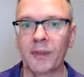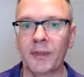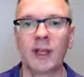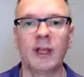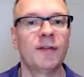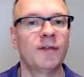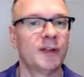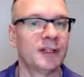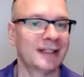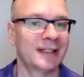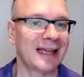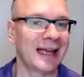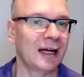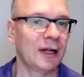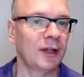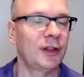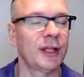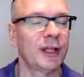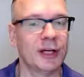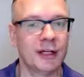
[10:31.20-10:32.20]
If it's
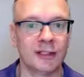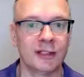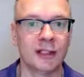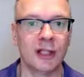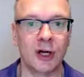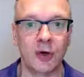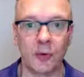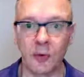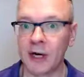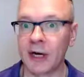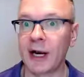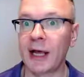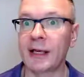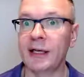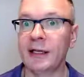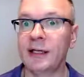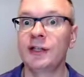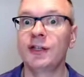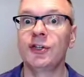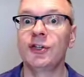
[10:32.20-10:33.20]
L, then it's lower and I
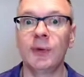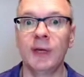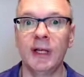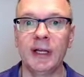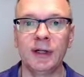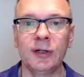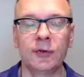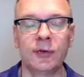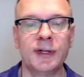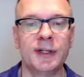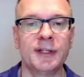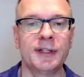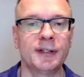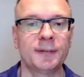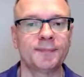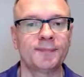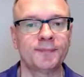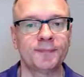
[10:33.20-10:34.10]
need to increase it.